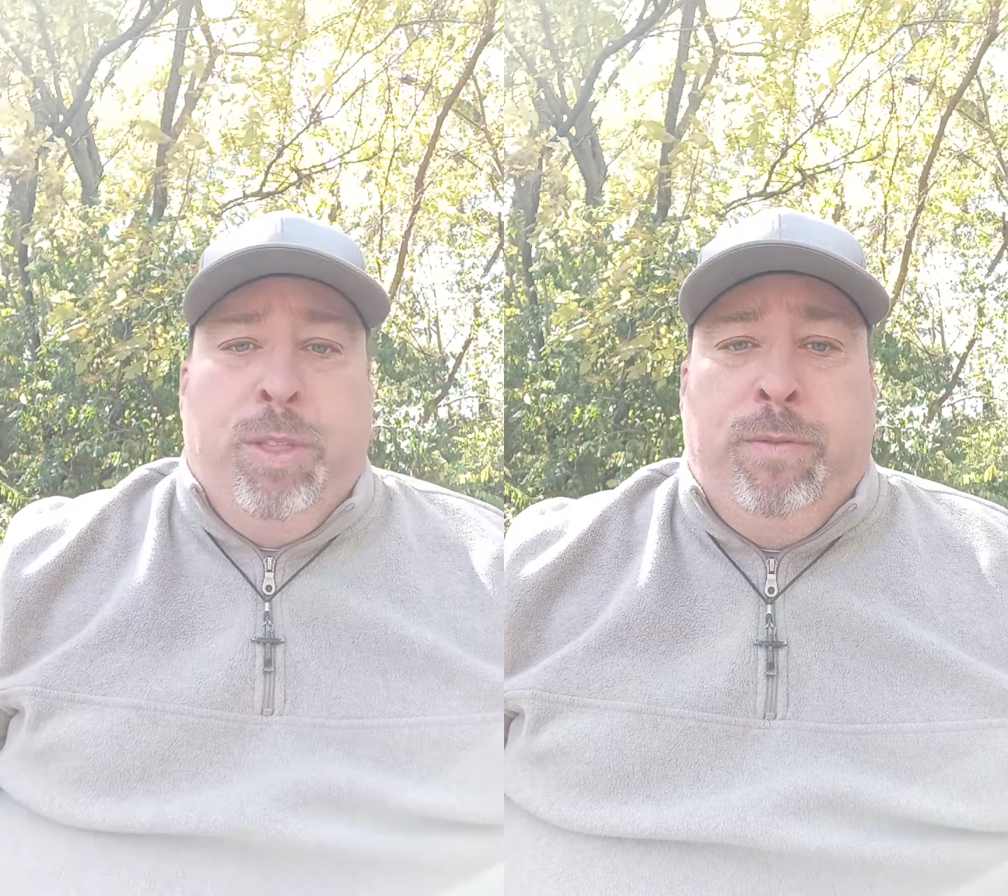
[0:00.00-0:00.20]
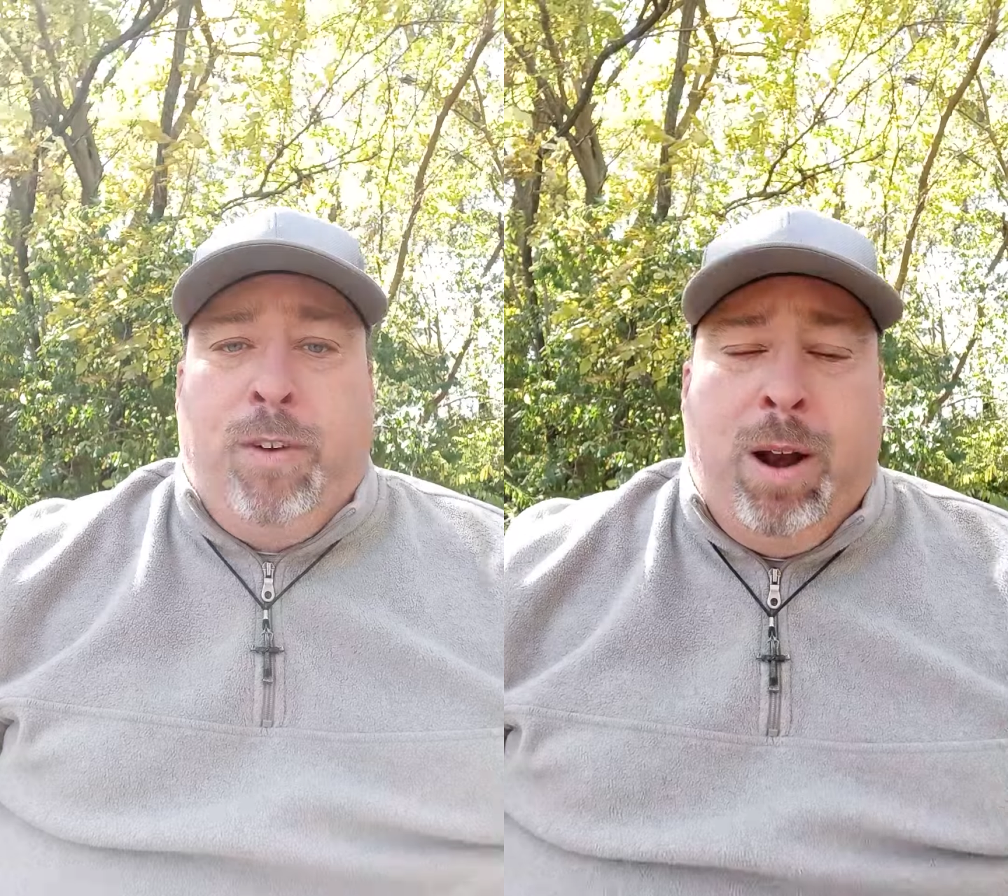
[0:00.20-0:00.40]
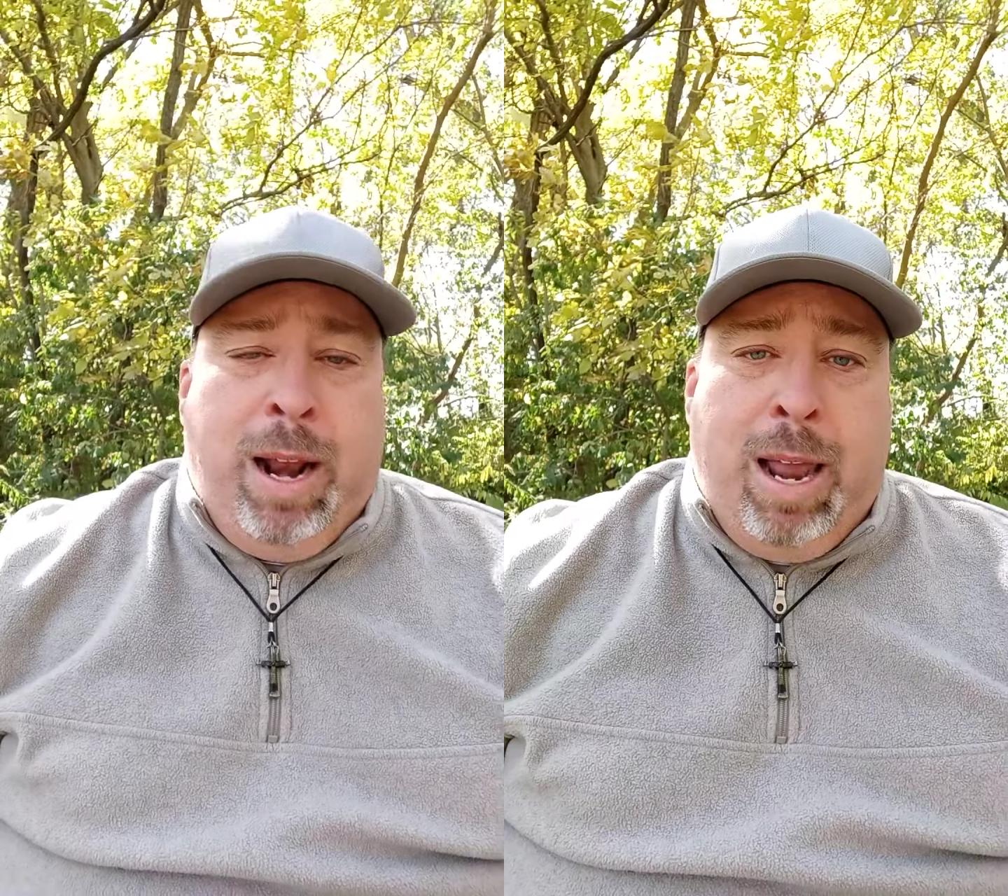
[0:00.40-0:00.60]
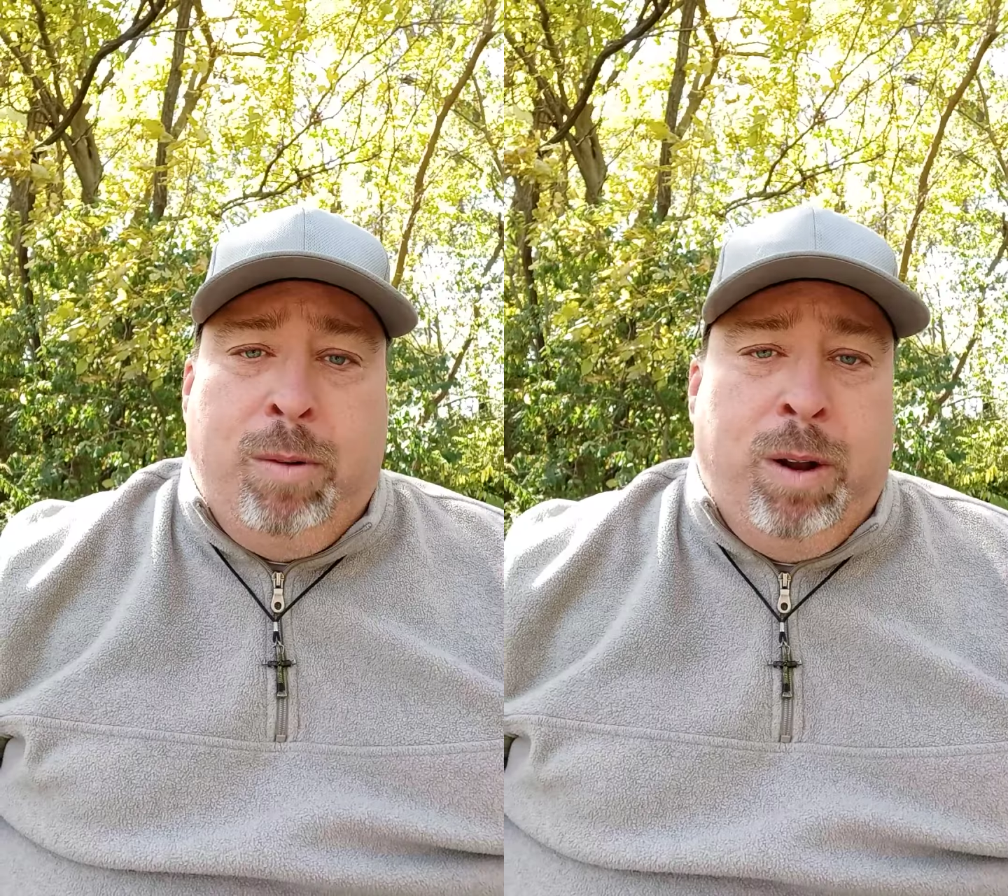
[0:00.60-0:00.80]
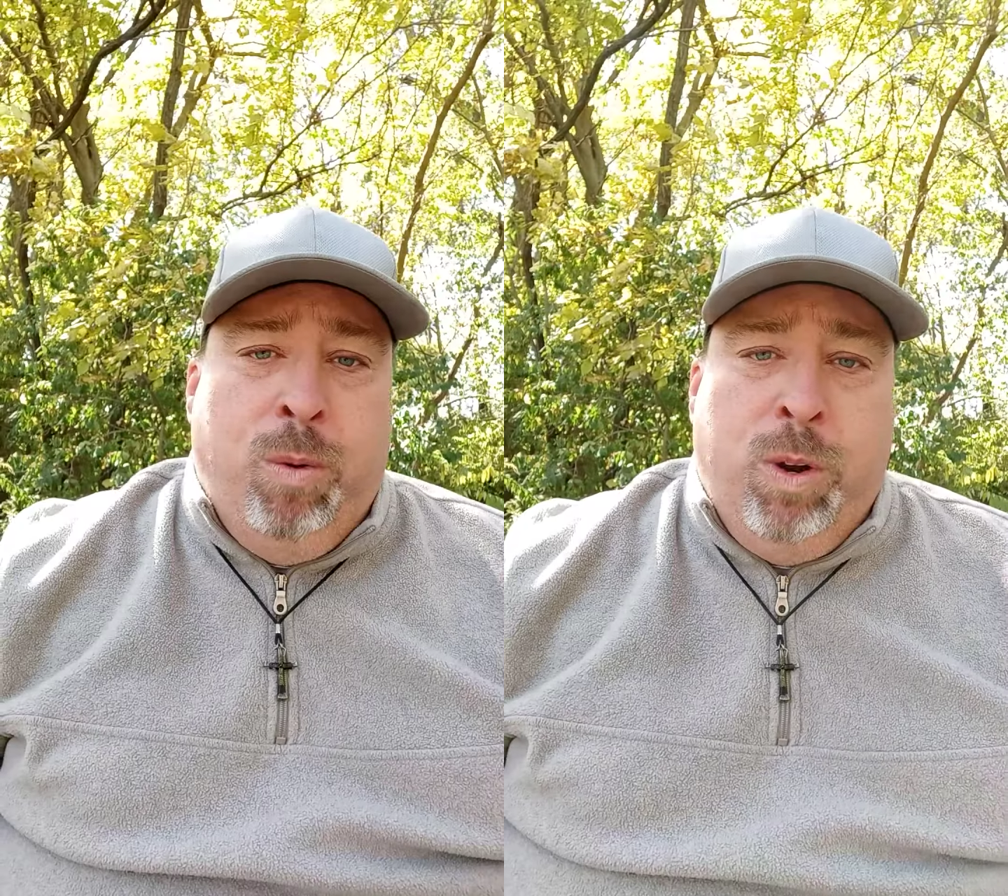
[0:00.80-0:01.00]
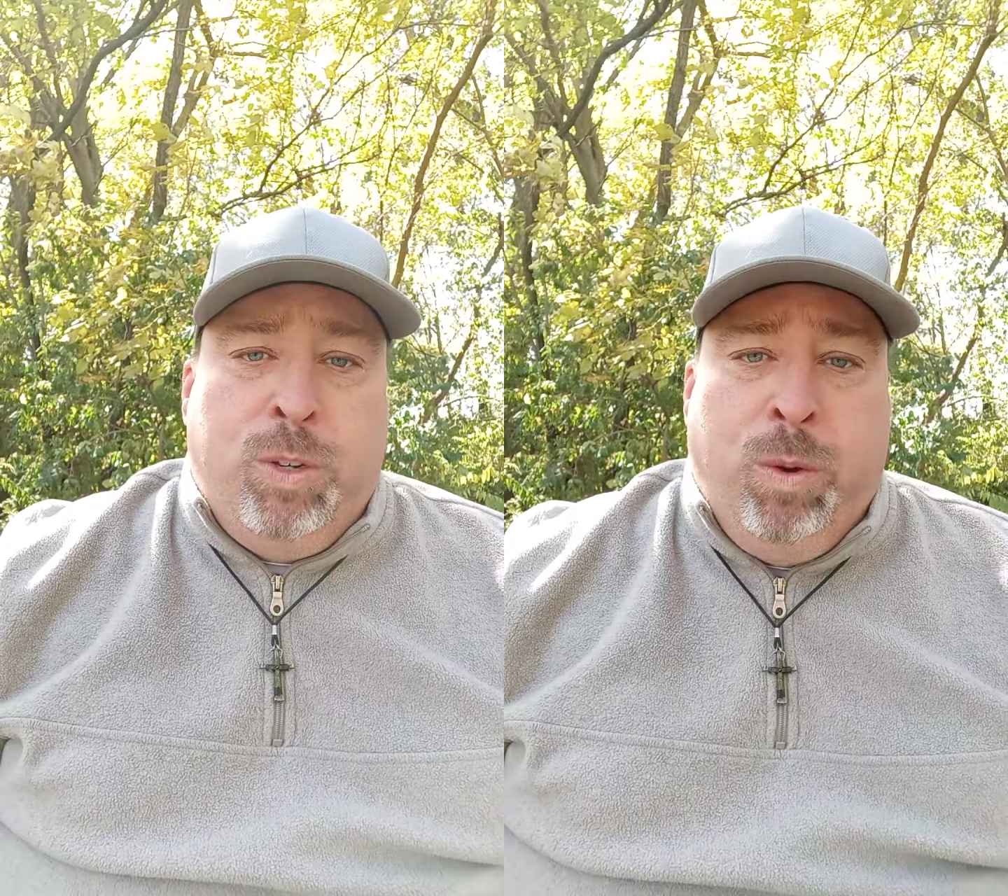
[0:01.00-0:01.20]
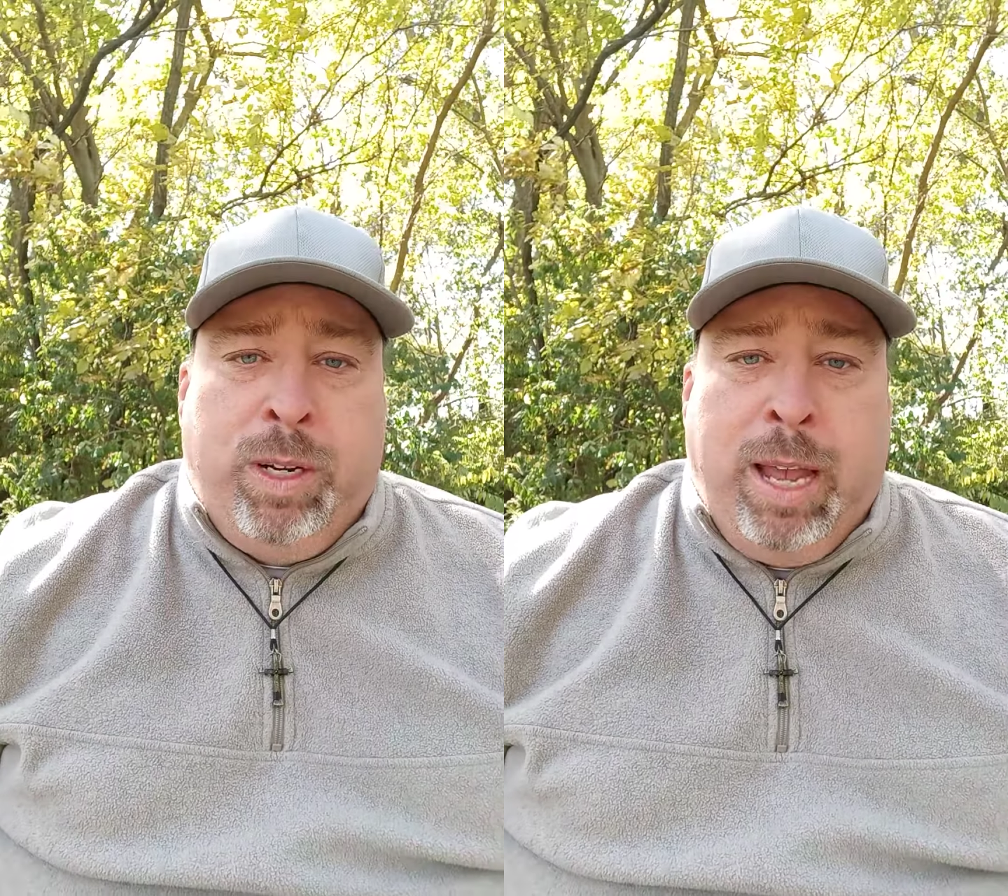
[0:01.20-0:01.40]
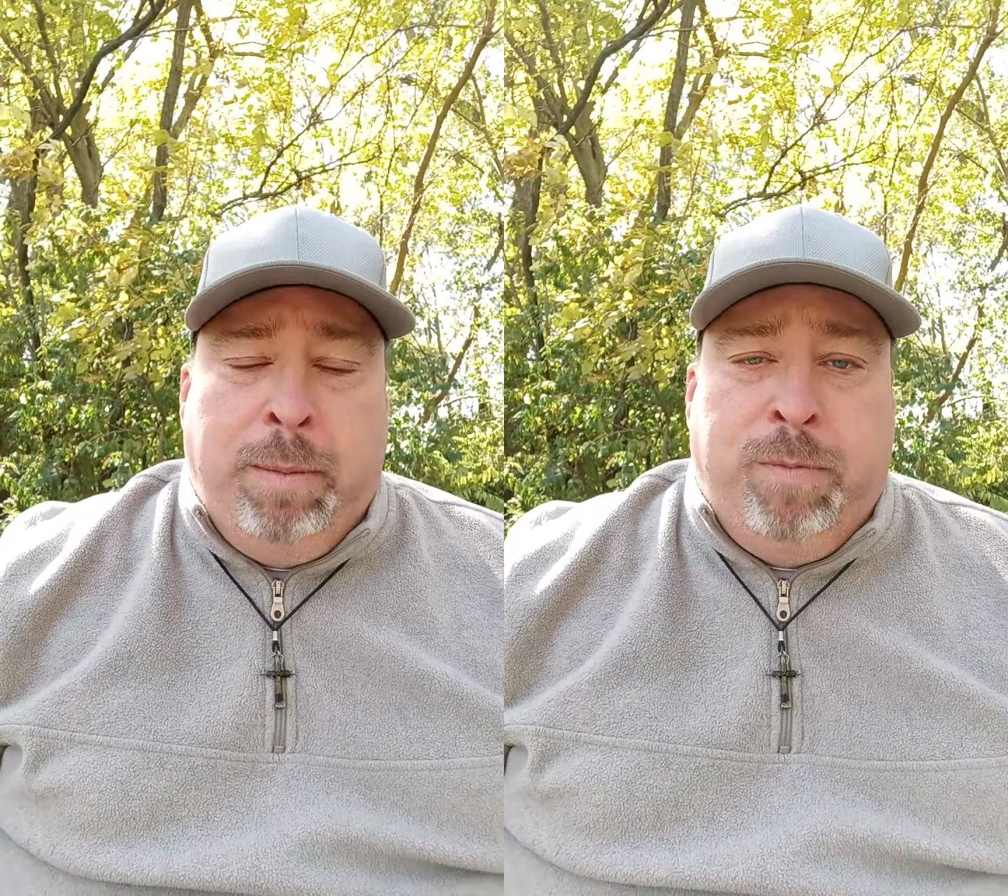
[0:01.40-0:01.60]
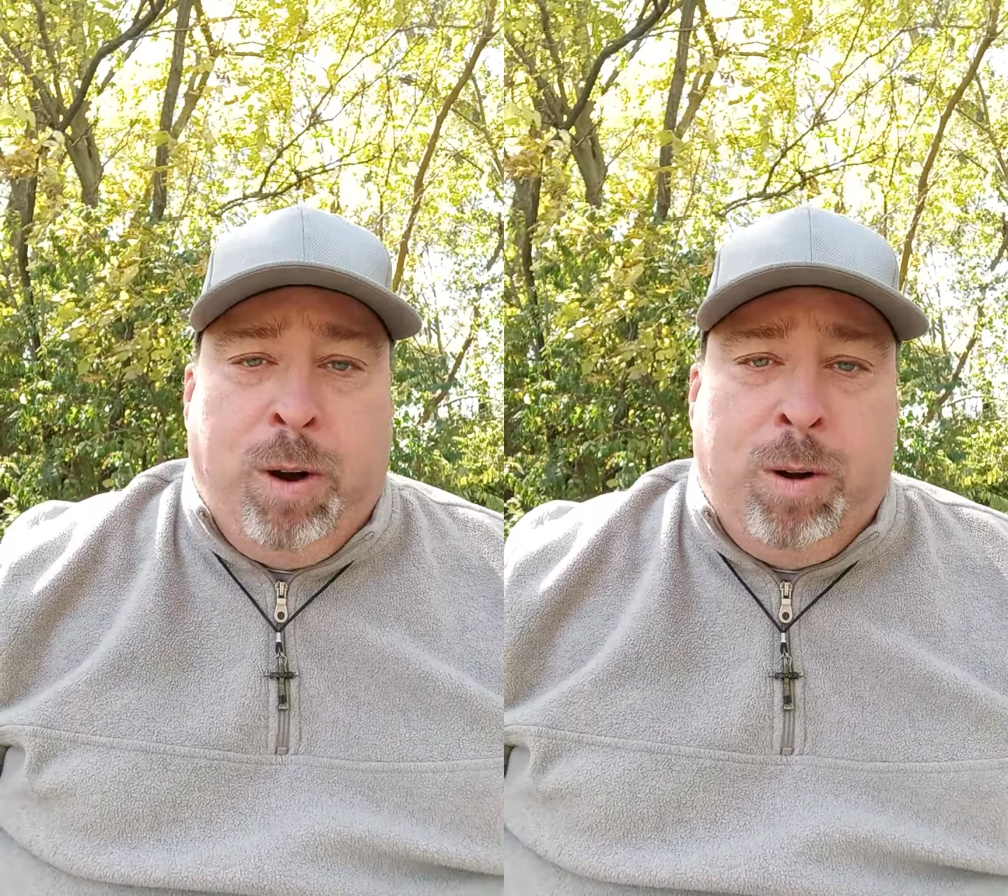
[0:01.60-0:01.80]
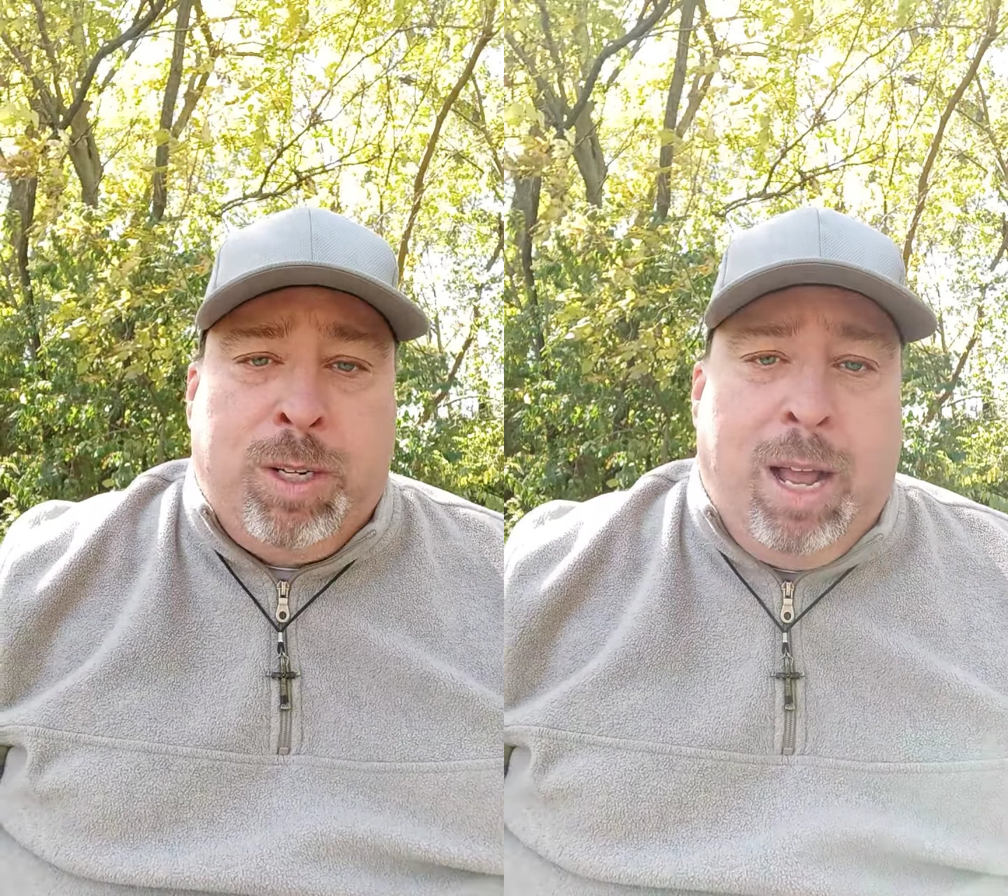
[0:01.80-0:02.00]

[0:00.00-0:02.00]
And the first, and I don't know which one came first.